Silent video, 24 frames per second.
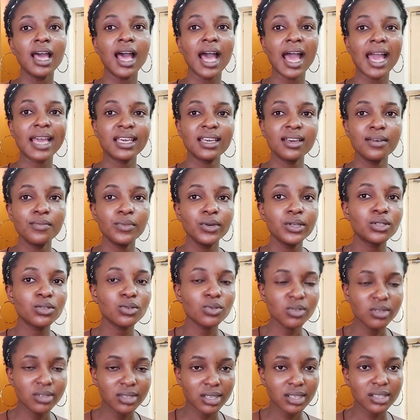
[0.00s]
I came with
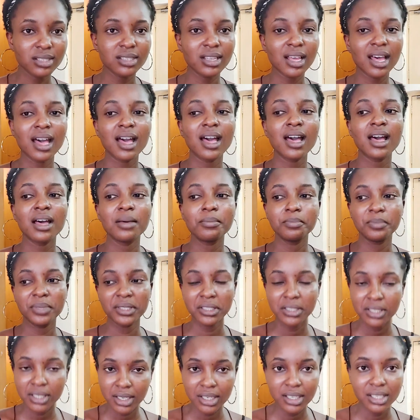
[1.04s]
uziza,
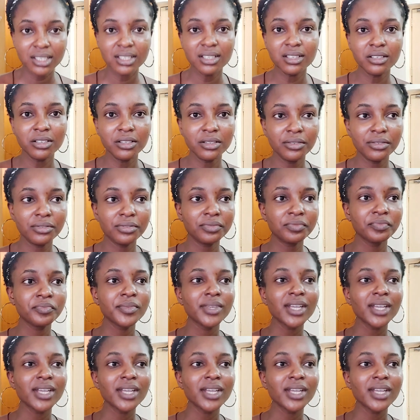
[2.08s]
bitter leaf.